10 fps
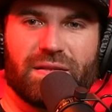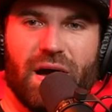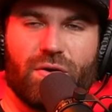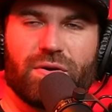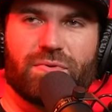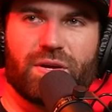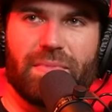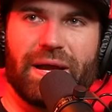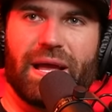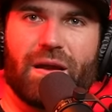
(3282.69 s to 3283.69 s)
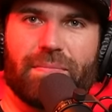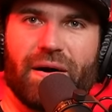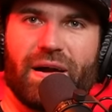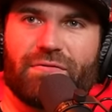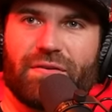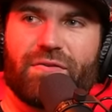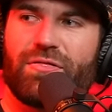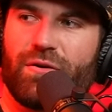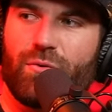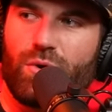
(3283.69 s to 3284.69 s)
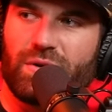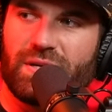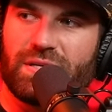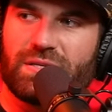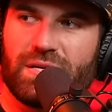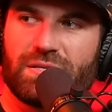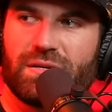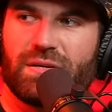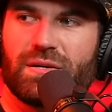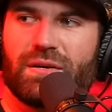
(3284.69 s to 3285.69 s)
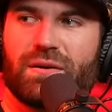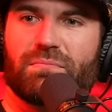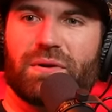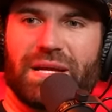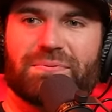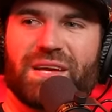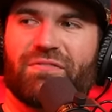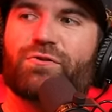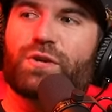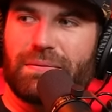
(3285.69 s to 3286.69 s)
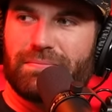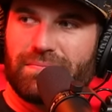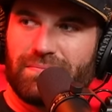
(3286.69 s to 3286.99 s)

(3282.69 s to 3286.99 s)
I only could make out about every third word that he says, but he kept saying footy,